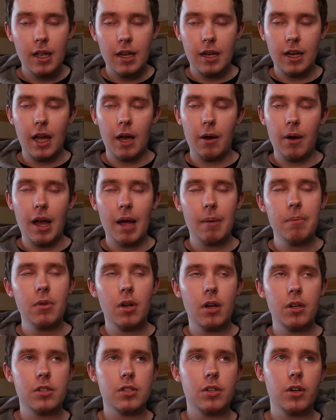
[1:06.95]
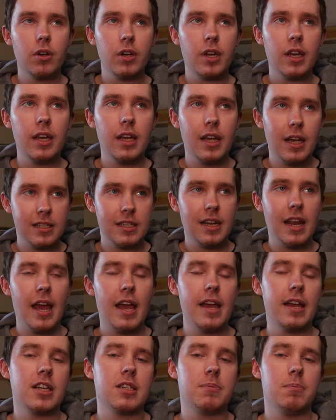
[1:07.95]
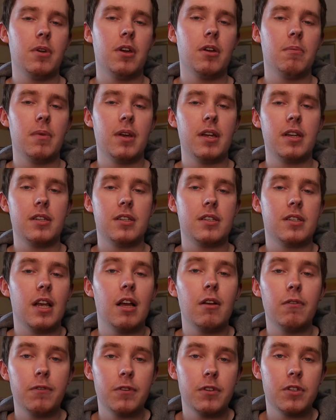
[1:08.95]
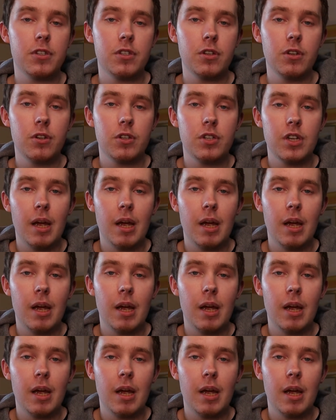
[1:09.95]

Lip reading: Now, I'm not talking as an expert myself as such.